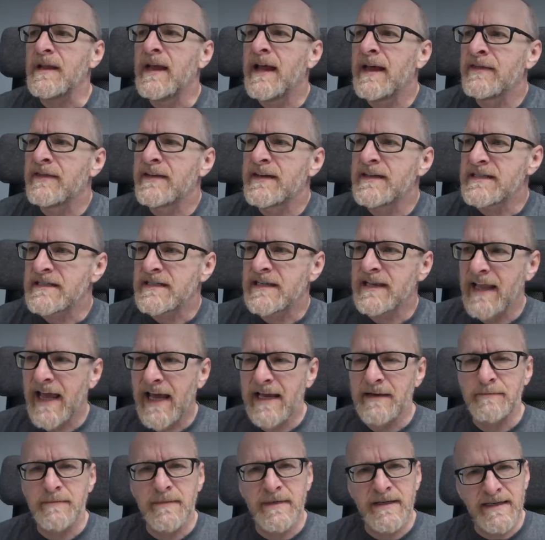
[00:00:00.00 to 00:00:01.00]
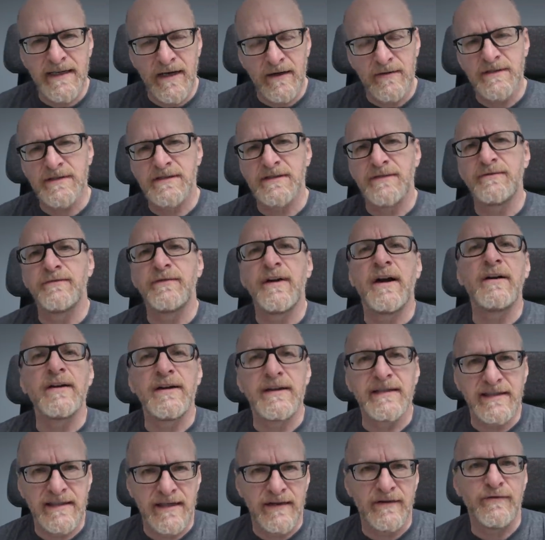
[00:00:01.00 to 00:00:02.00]
And this led me down some
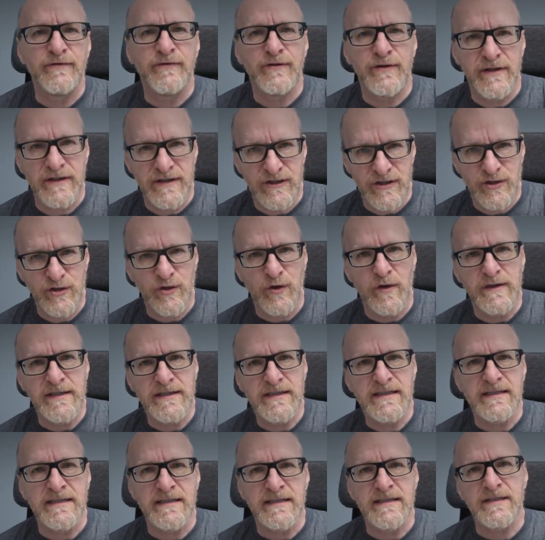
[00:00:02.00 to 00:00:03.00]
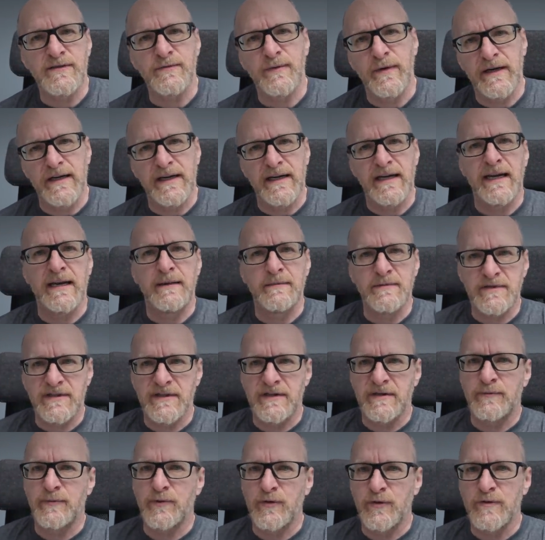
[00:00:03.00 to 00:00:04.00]
very different choices when it came
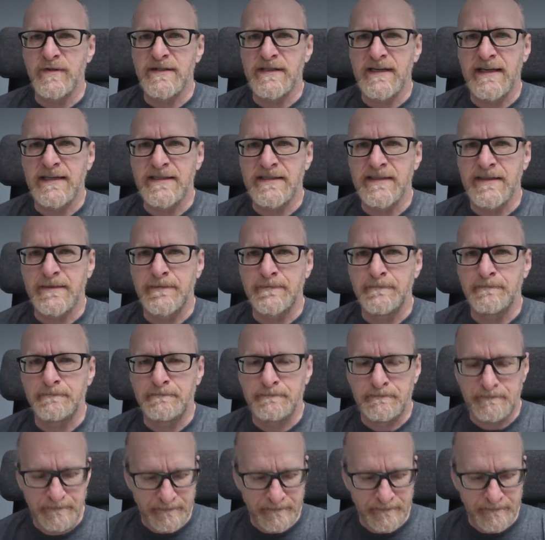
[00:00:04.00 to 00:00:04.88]
to the processing.